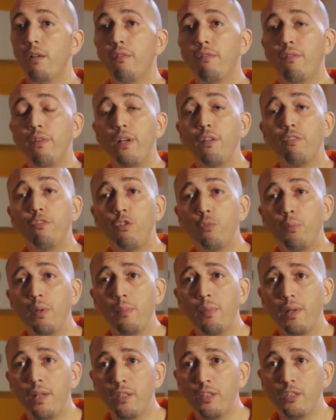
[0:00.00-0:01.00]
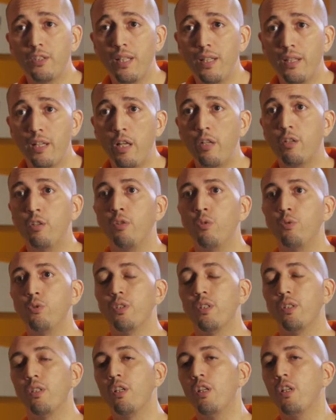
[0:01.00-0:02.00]
Very few people understand how to use
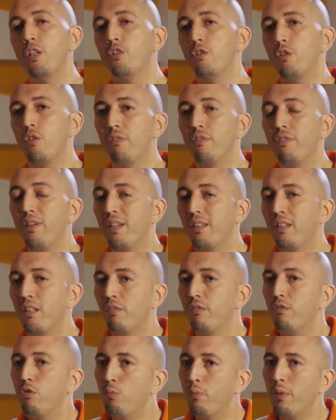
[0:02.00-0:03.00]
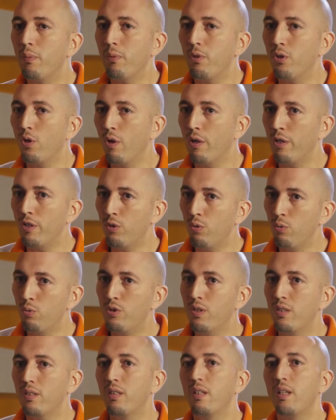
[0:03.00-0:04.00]
it. So the fact that few people know how to
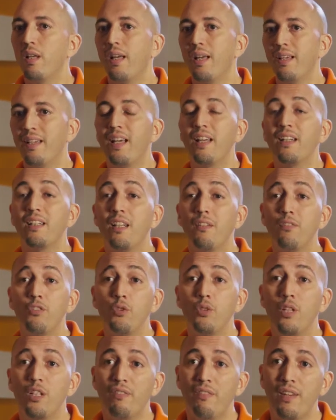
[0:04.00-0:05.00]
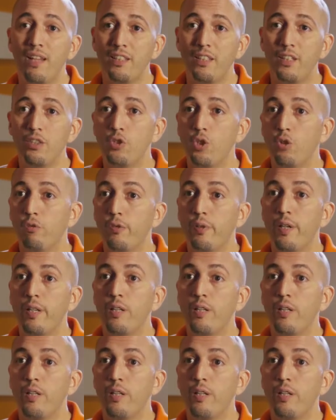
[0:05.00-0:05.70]
use it, again, gives you an advantage over